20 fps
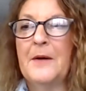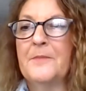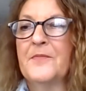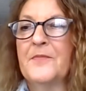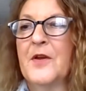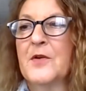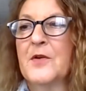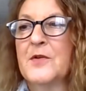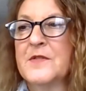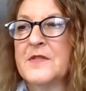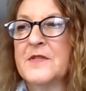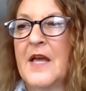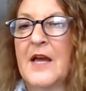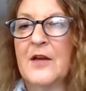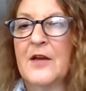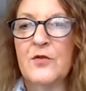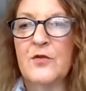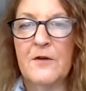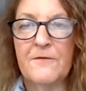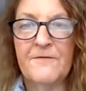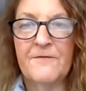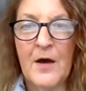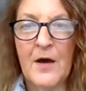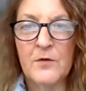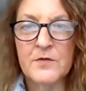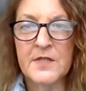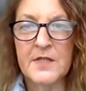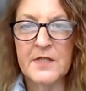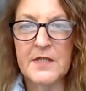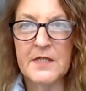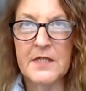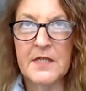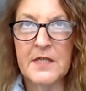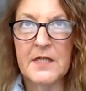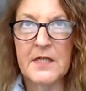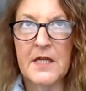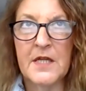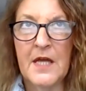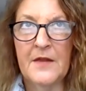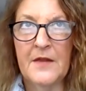There's actually a fountain
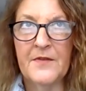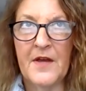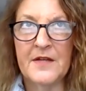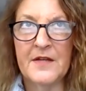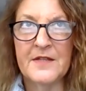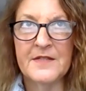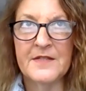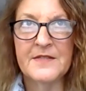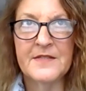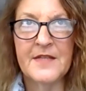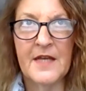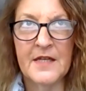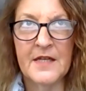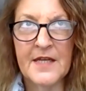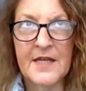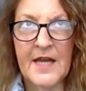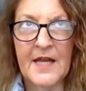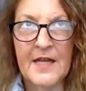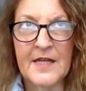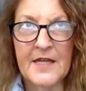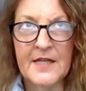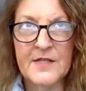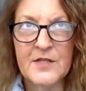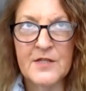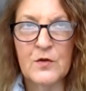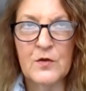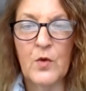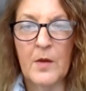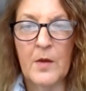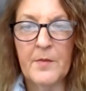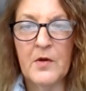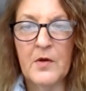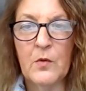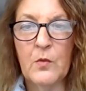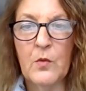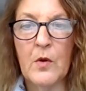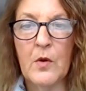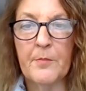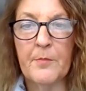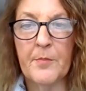that is dedicated to the women who
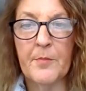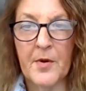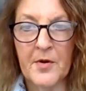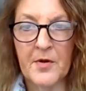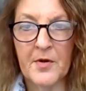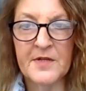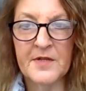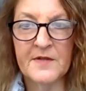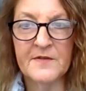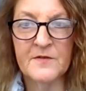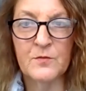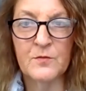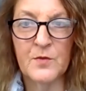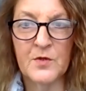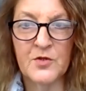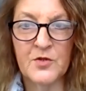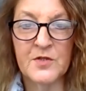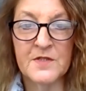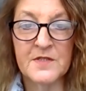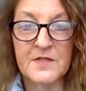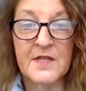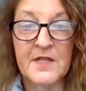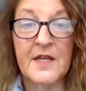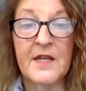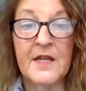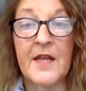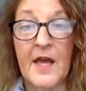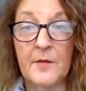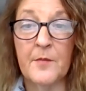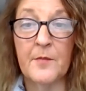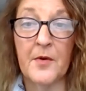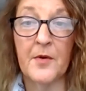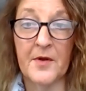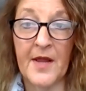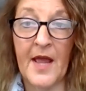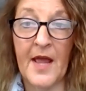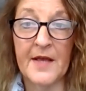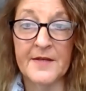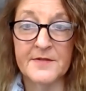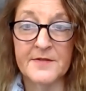were burned as witches in Edinburgh
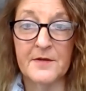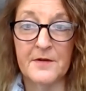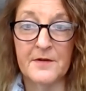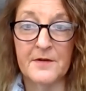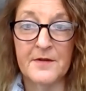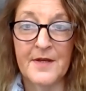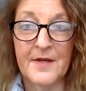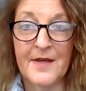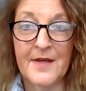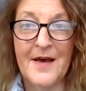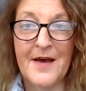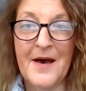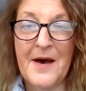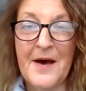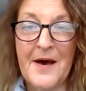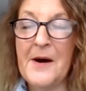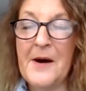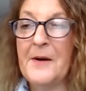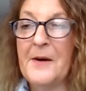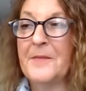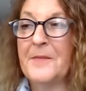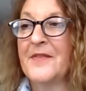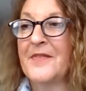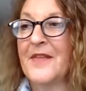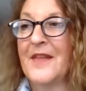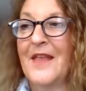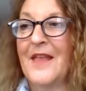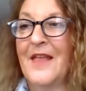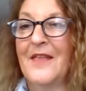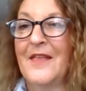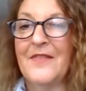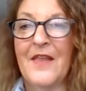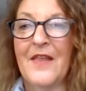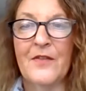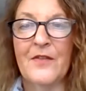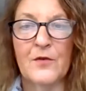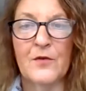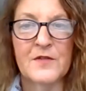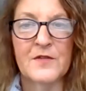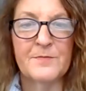Castle. And then
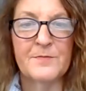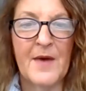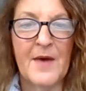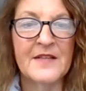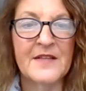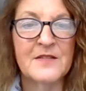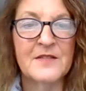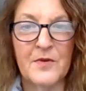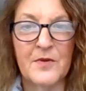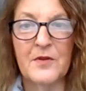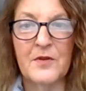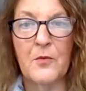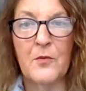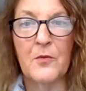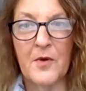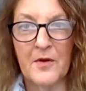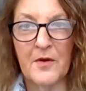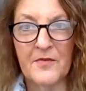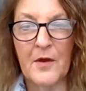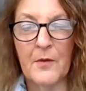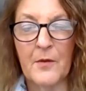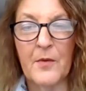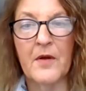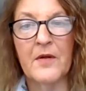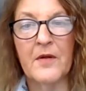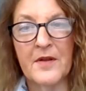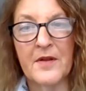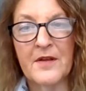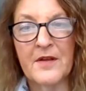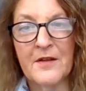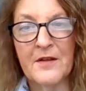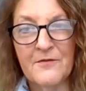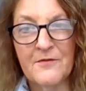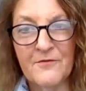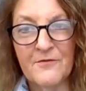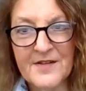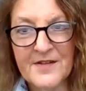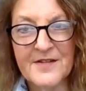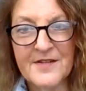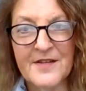there's spots, where they were
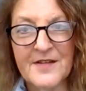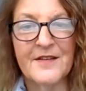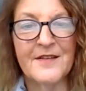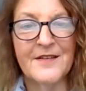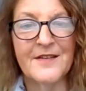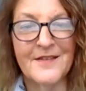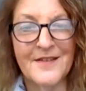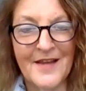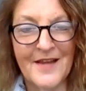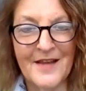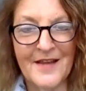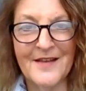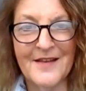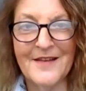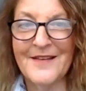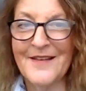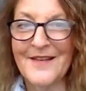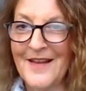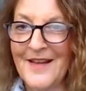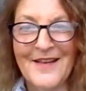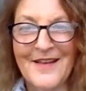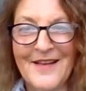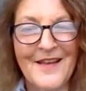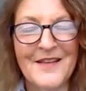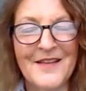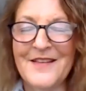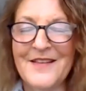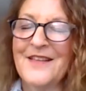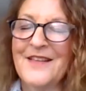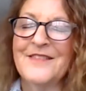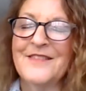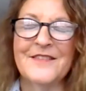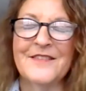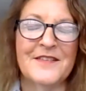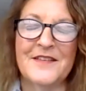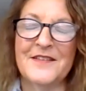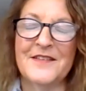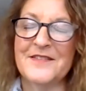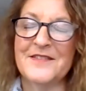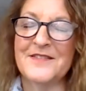convicted, and it's
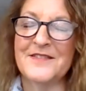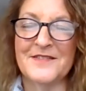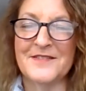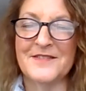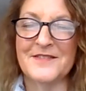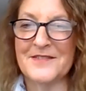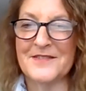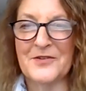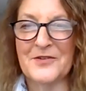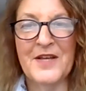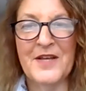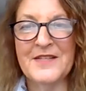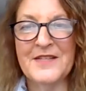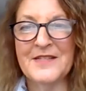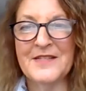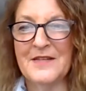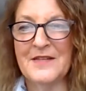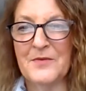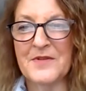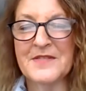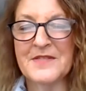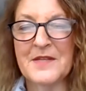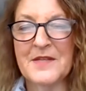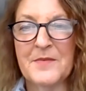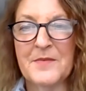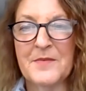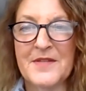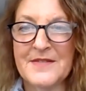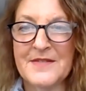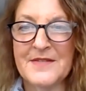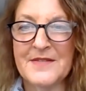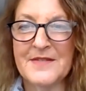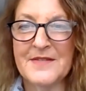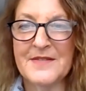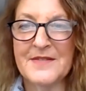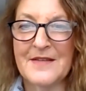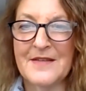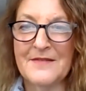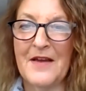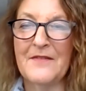just crazy what some of this
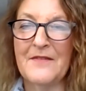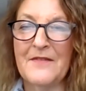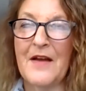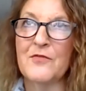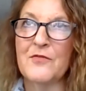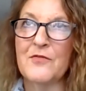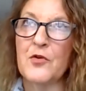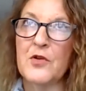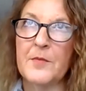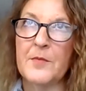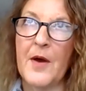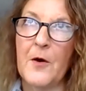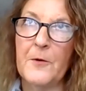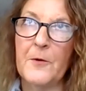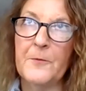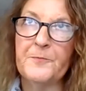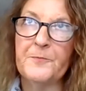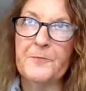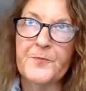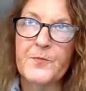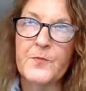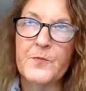stuff. I've learned about